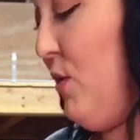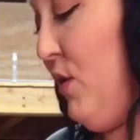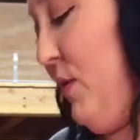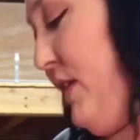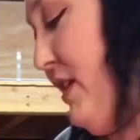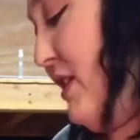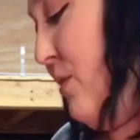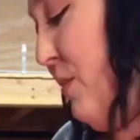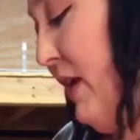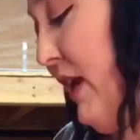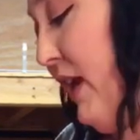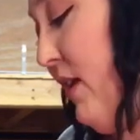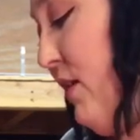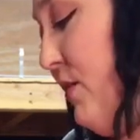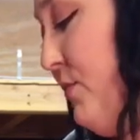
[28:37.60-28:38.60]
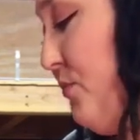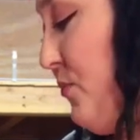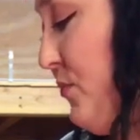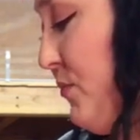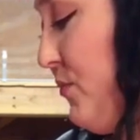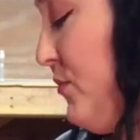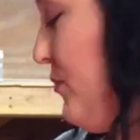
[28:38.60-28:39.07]
are going to be
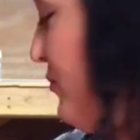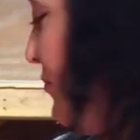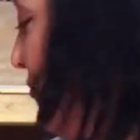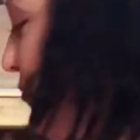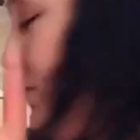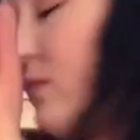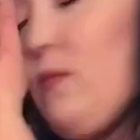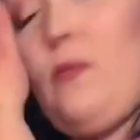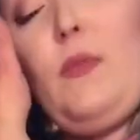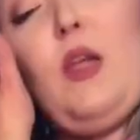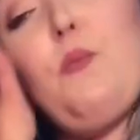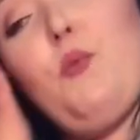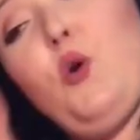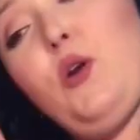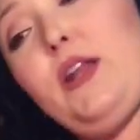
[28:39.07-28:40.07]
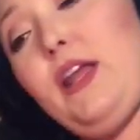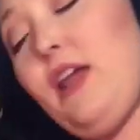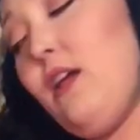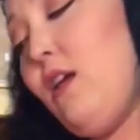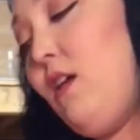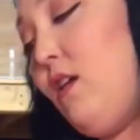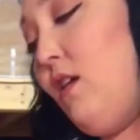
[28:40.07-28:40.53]

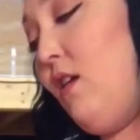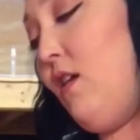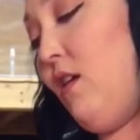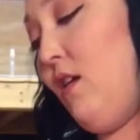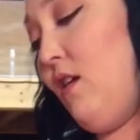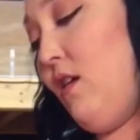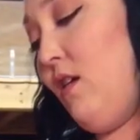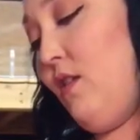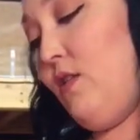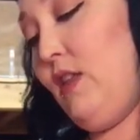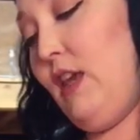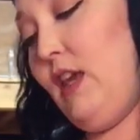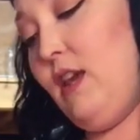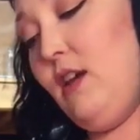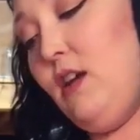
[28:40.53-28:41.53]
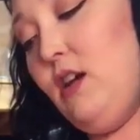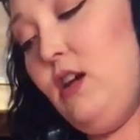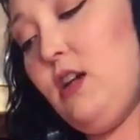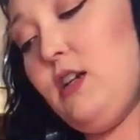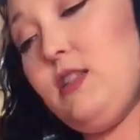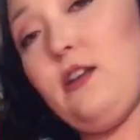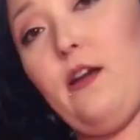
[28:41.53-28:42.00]
putting the
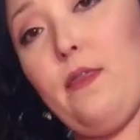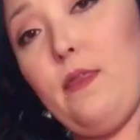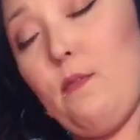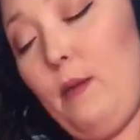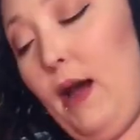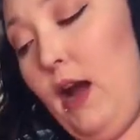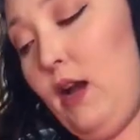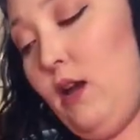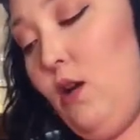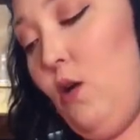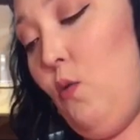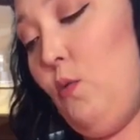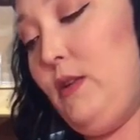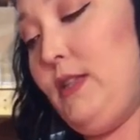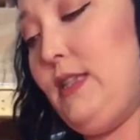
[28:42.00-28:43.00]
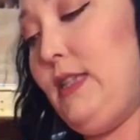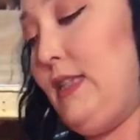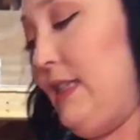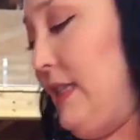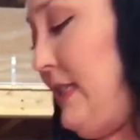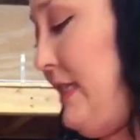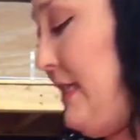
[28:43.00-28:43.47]
hooks on the back once
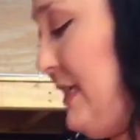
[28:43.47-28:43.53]
this is